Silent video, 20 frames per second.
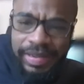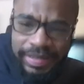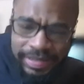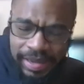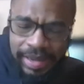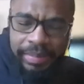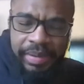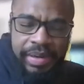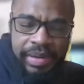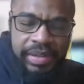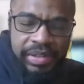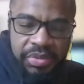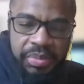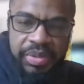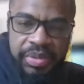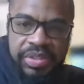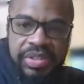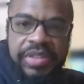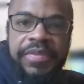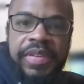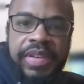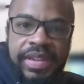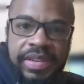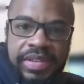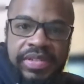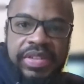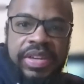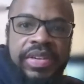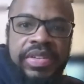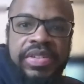that time that is specific
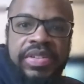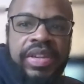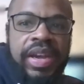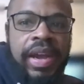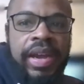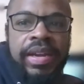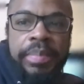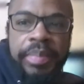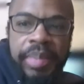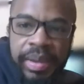and set aside.